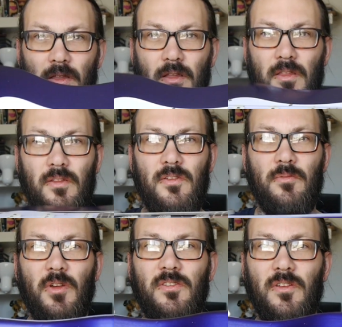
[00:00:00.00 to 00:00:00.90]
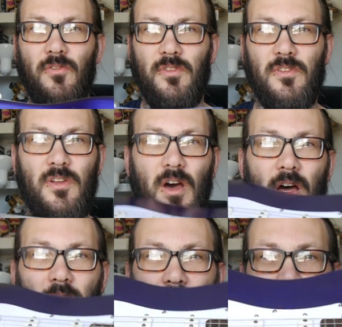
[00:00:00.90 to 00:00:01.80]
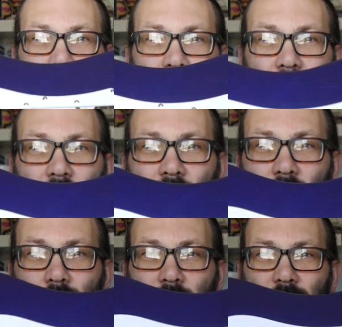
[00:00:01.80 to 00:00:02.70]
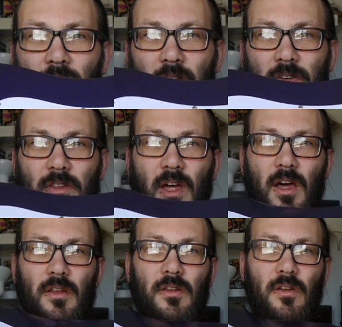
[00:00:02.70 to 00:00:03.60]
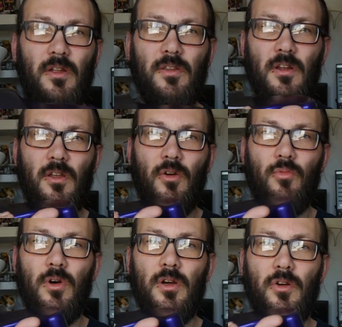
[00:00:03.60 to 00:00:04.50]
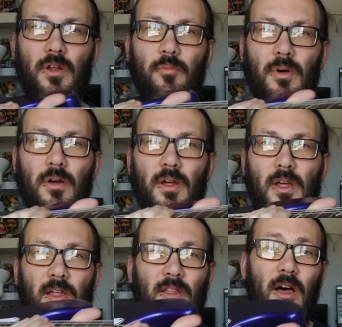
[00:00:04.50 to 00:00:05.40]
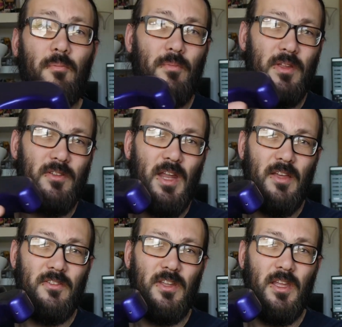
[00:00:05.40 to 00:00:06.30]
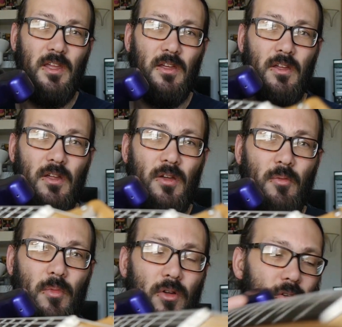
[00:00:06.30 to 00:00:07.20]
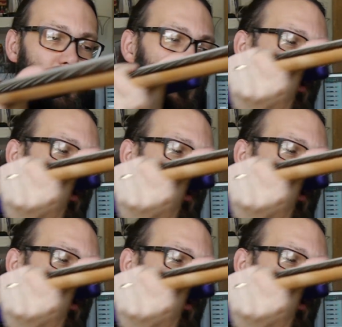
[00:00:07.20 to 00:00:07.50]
This is my Silver Sky. I refinished that and I did a lot of work on it, but it's an SE model.